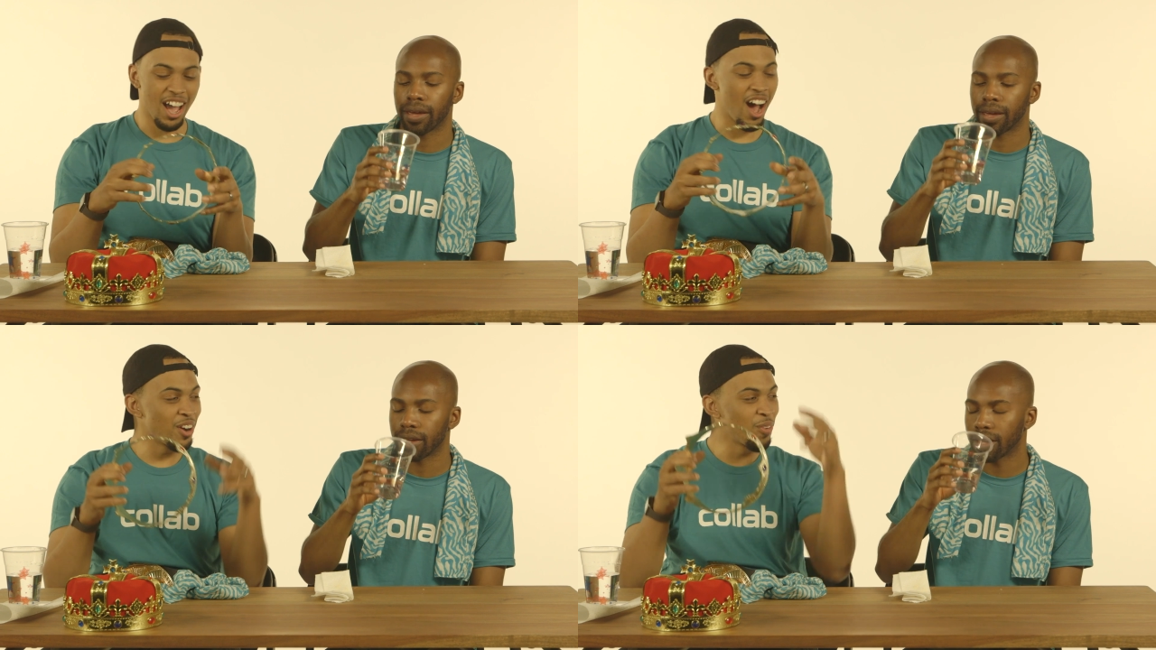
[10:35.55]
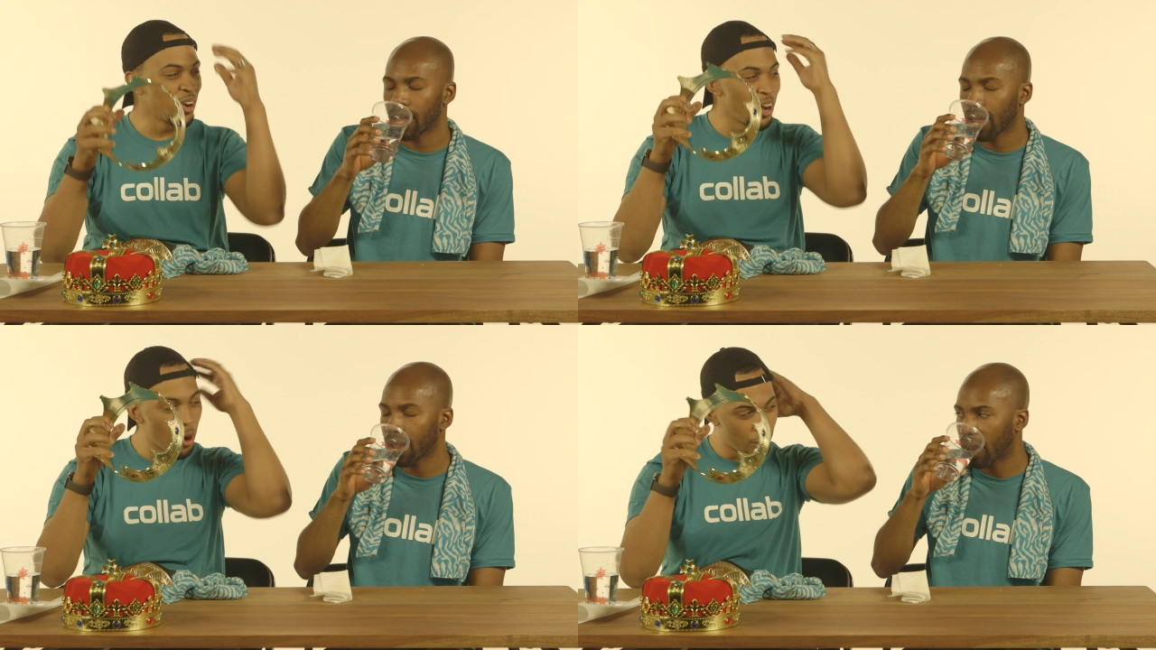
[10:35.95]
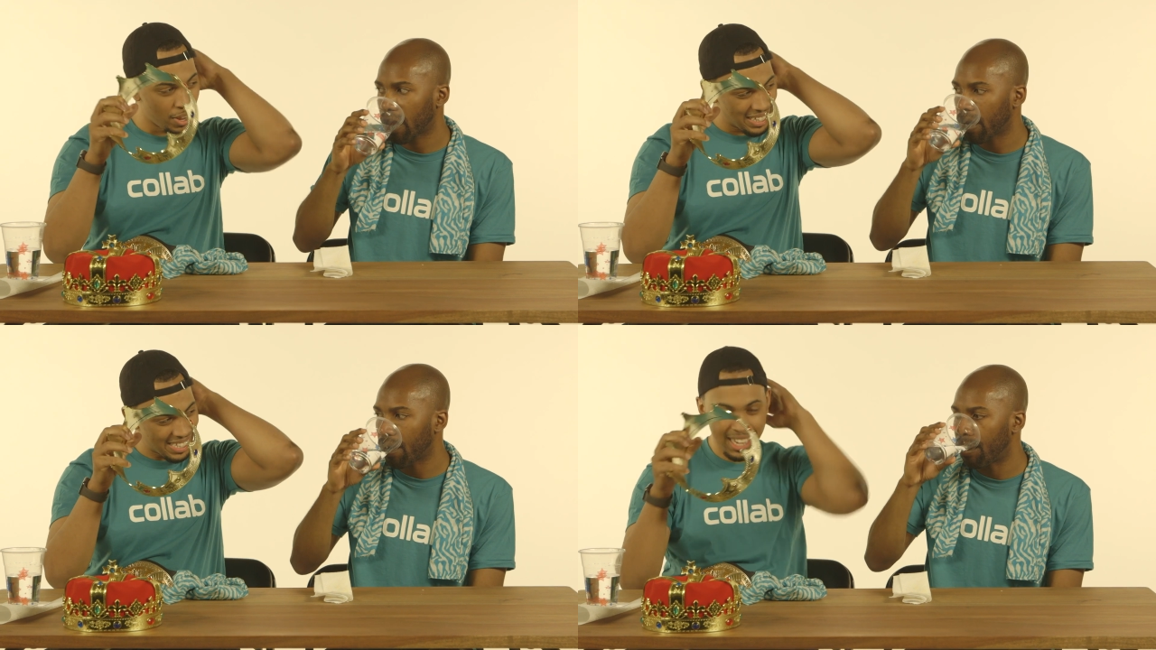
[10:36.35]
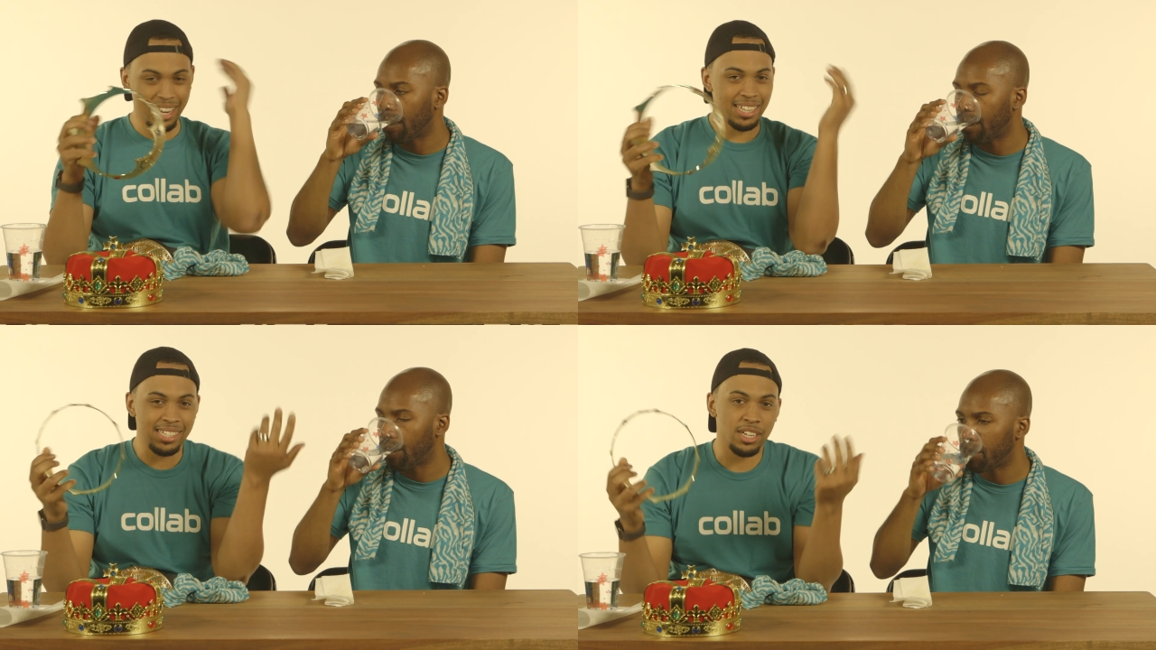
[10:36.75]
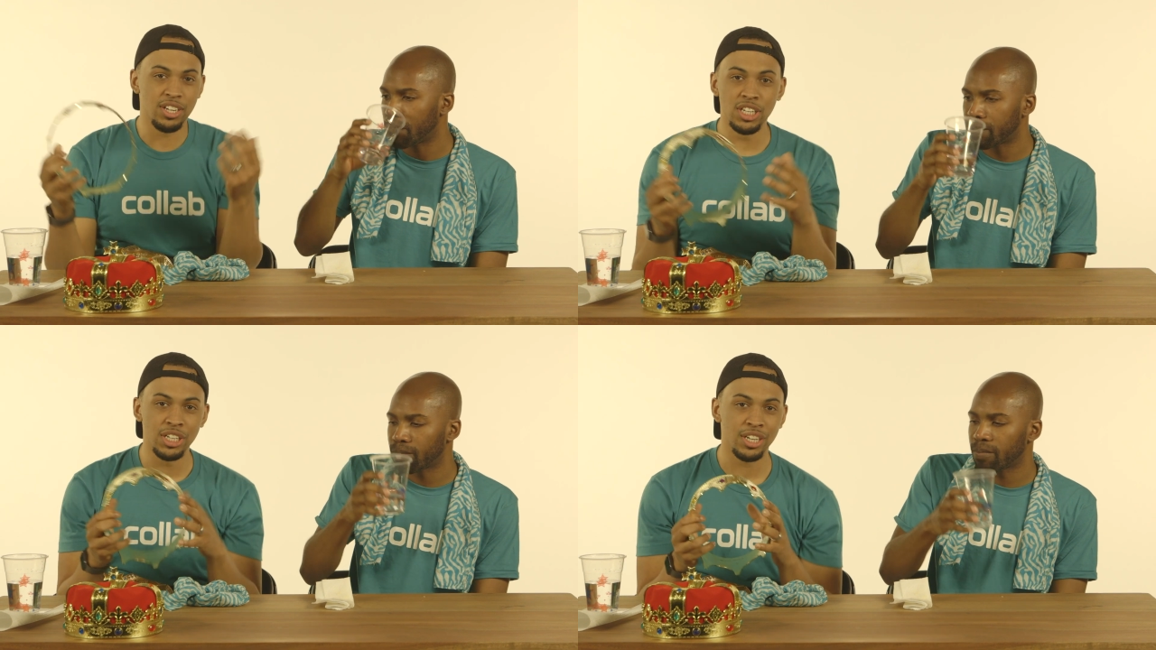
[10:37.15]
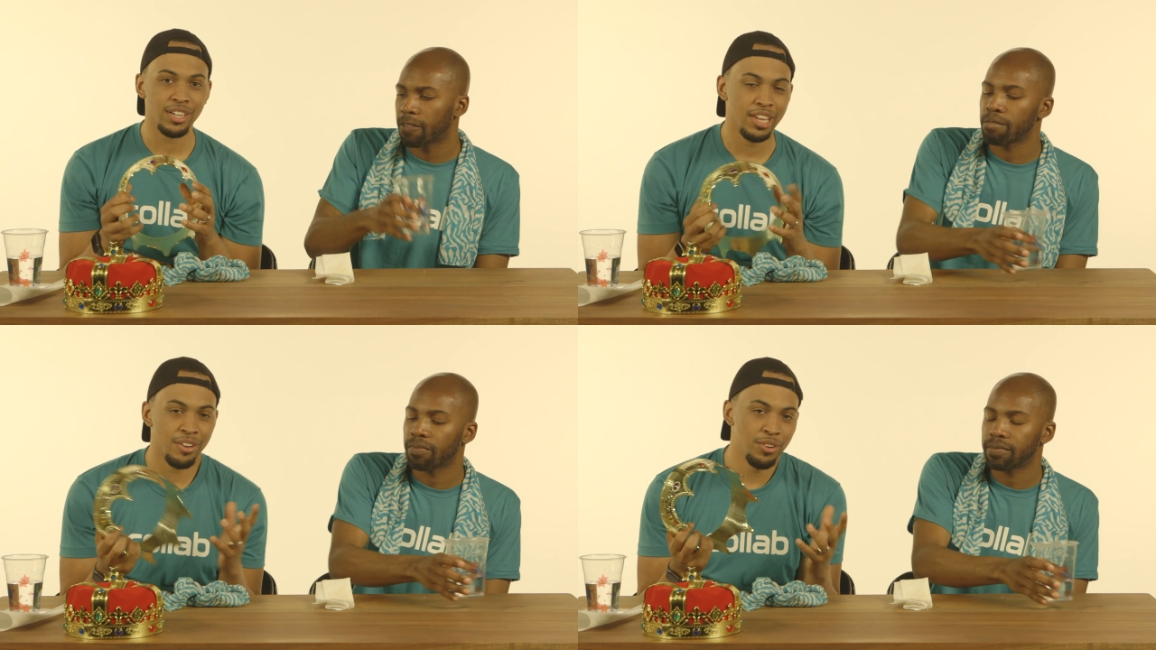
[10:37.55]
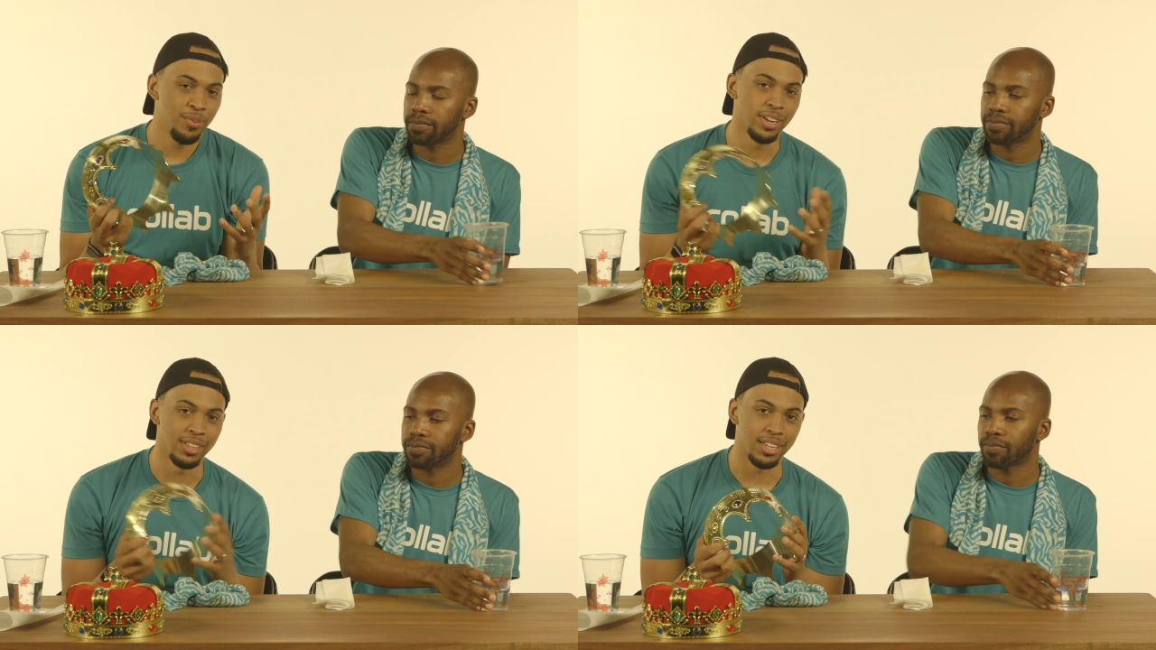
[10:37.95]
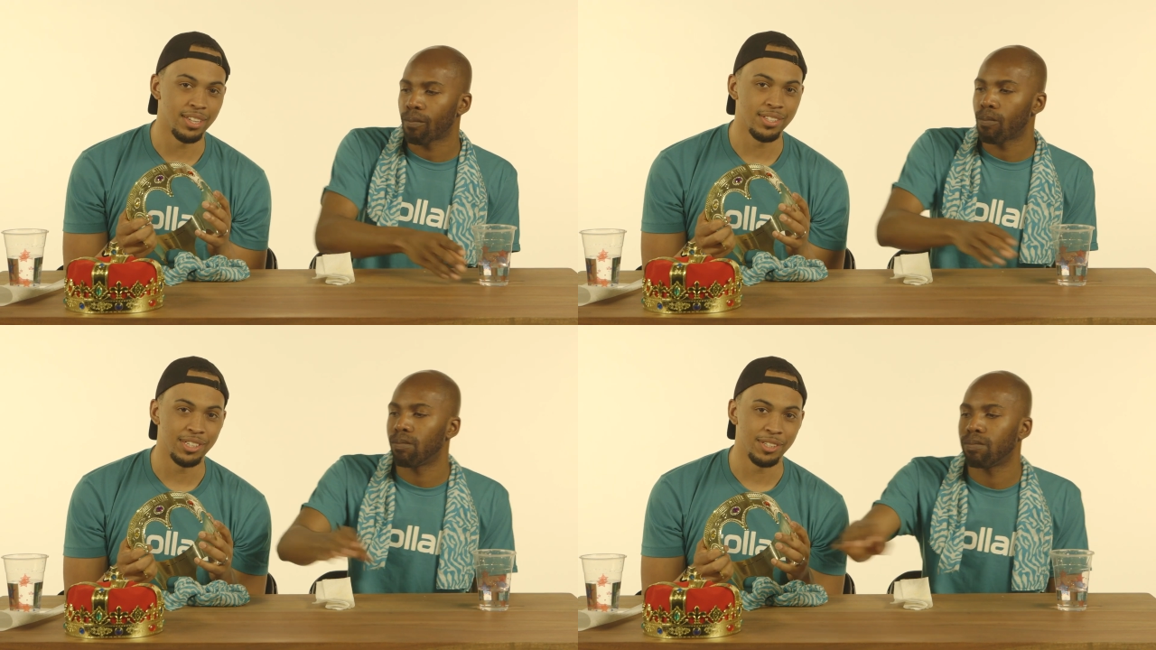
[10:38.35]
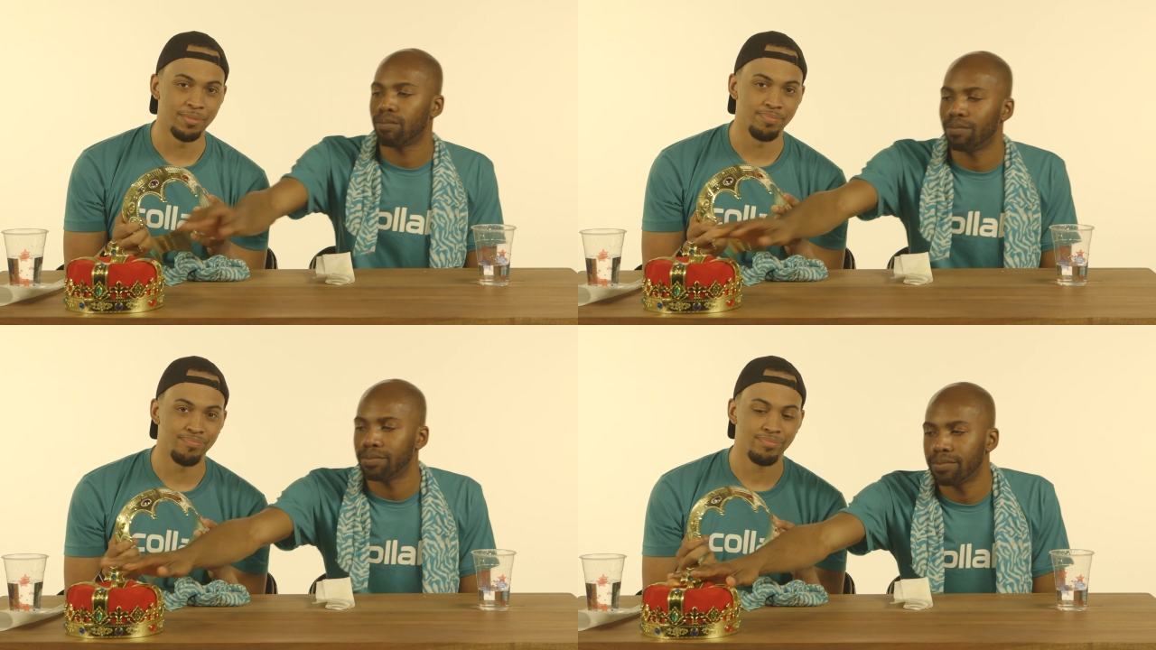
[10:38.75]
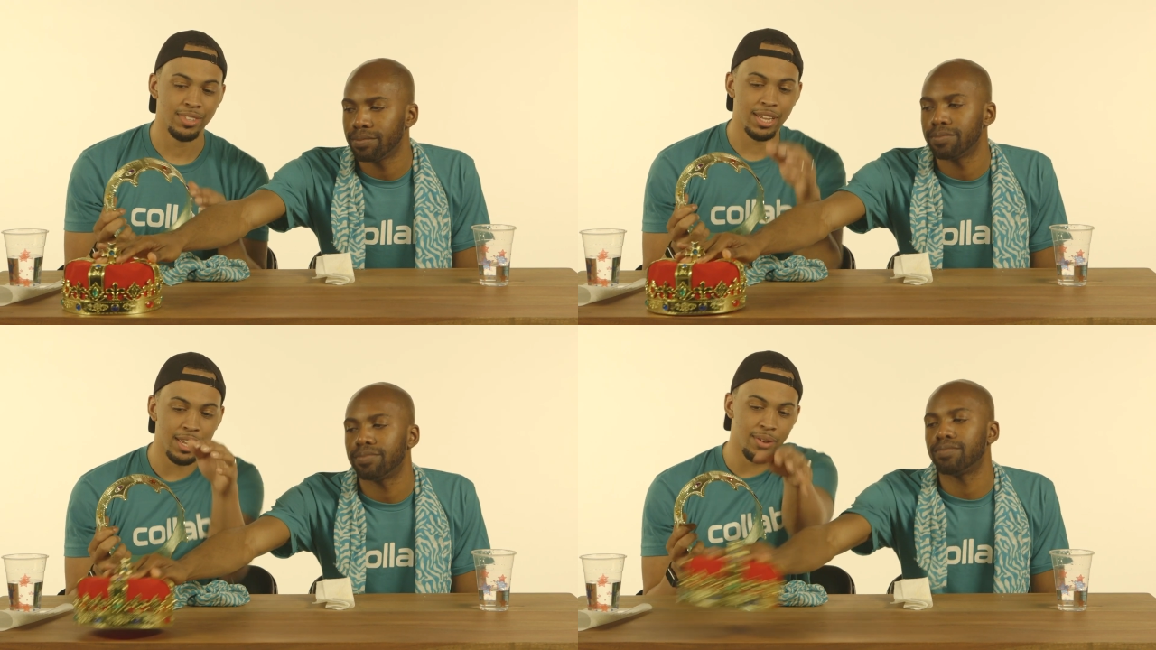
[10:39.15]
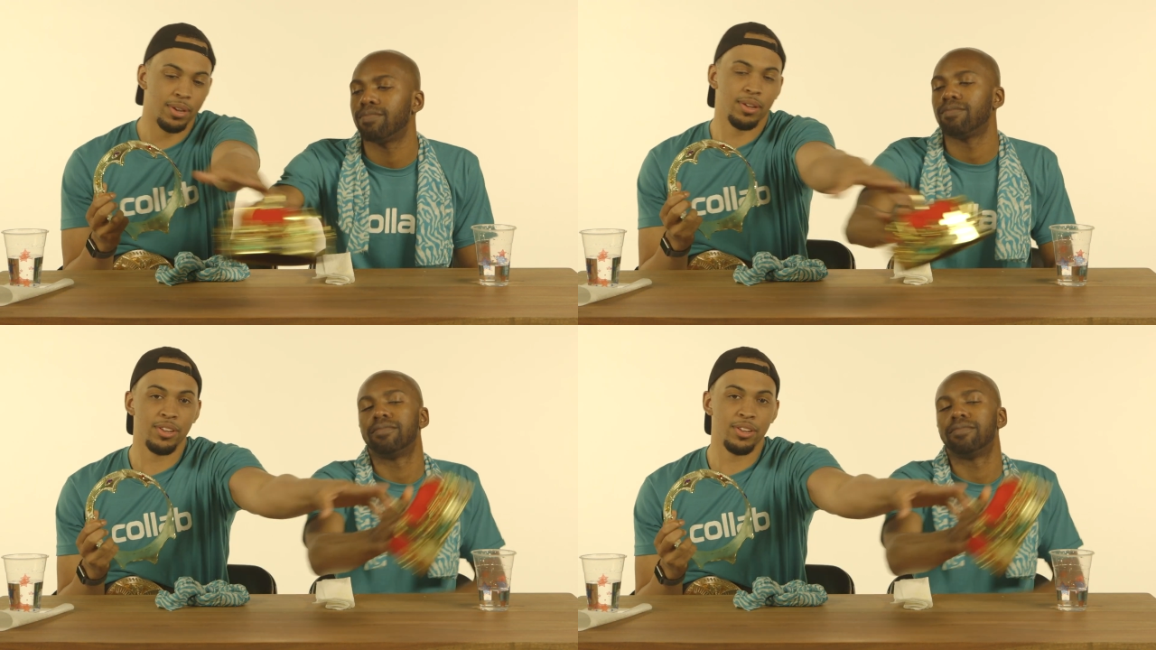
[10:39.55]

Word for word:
Speaker 1: Y'all the real ones. He doesn't cook. He don't do anything. So, it